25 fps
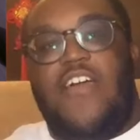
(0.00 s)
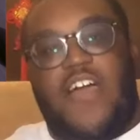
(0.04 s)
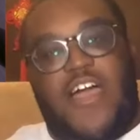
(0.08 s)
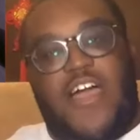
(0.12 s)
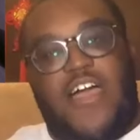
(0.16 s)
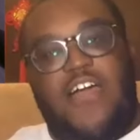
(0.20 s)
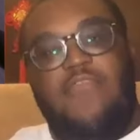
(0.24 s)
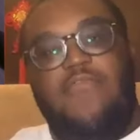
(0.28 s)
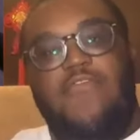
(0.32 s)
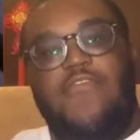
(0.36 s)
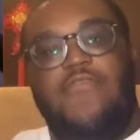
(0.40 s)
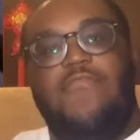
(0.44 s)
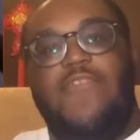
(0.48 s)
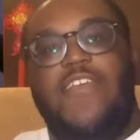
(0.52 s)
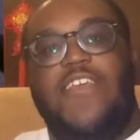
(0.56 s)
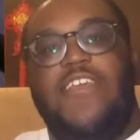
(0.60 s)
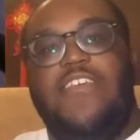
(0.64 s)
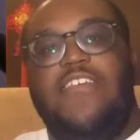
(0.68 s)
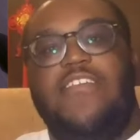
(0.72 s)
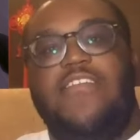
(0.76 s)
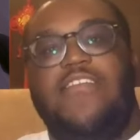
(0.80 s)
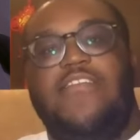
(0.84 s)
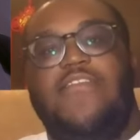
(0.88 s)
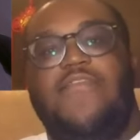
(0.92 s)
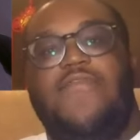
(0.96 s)
I was
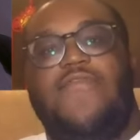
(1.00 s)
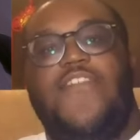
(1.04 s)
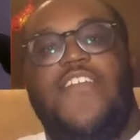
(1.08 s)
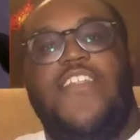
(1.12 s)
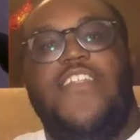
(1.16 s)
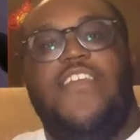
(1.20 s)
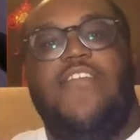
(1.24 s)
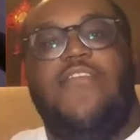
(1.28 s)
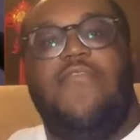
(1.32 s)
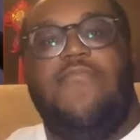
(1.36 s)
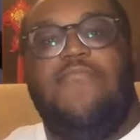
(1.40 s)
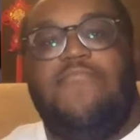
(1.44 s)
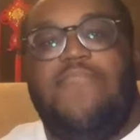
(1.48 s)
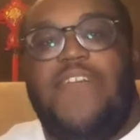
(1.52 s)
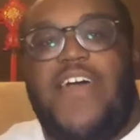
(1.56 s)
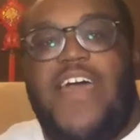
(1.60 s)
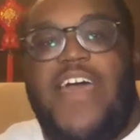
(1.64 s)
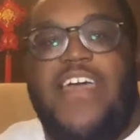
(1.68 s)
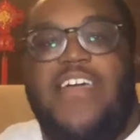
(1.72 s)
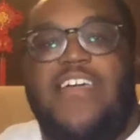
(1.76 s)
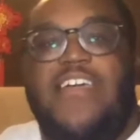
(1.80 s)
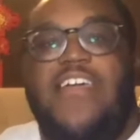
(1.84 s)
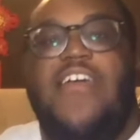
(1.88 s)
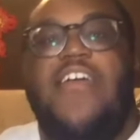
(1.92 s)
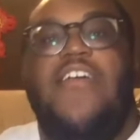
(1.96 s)
making this video
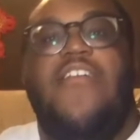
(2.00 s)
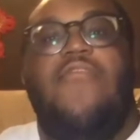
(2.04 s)
back